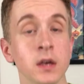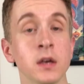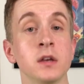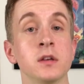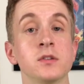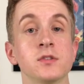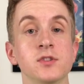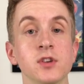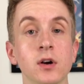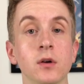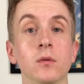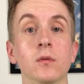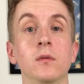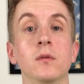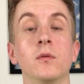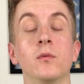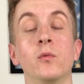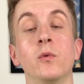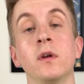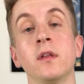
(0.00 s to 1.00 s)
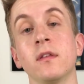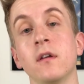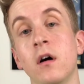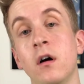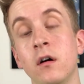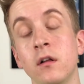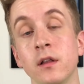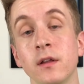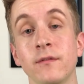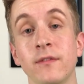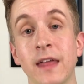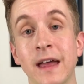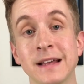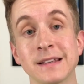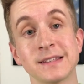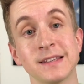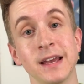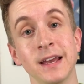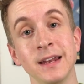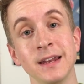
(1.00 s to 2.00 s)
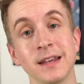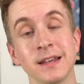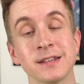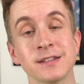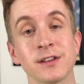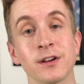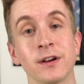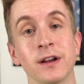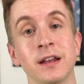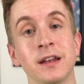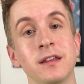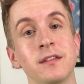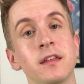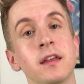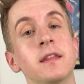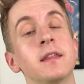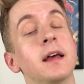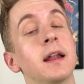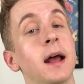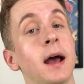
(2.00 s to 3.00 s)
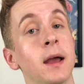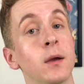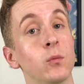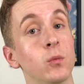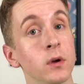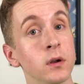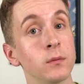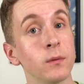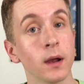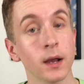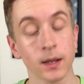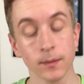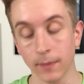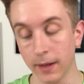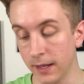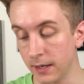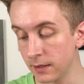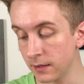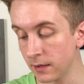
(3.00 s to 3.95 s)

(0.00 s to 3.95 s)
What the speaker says: So, with all of that said, is there anything that I would recommend?